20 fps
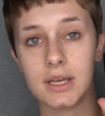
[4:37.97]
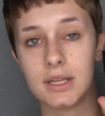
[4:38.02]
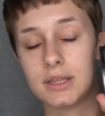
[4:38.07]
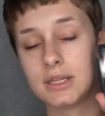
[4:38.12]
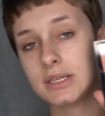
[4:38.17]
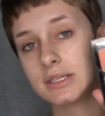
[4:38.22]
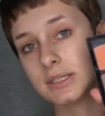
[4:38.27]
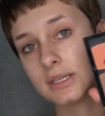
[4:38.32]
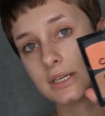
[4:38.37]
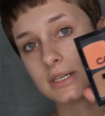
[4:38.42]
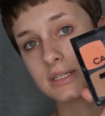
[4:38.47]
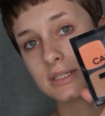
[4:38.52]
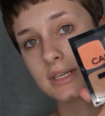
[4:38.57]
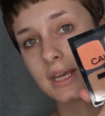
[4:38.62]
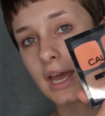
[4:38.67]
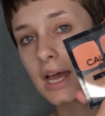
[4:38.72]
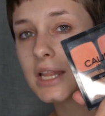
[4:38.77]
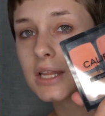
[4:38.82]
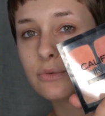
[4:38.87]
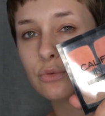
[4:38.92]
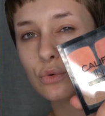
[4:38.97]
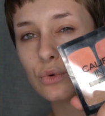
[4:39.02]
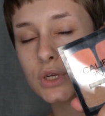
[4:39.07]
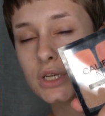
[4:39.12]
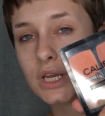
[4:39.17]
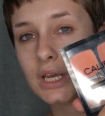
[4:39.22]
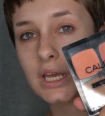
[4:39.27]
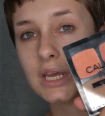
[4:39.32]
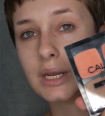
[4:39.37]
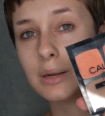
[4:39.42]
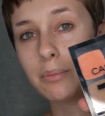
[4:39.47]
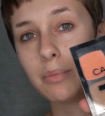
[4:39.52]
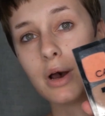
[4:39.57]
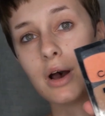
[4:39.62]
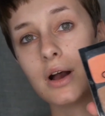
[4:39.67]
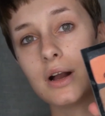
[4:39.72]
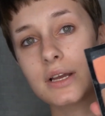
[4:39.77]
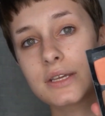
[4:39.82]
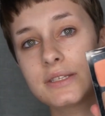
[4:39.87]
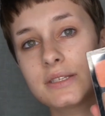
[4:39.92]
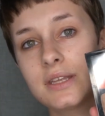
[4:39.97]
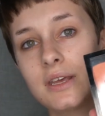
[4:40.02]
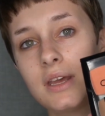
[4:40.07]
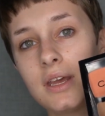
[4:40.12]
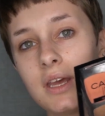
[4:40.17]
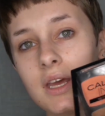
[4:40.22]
and this is California in a Box.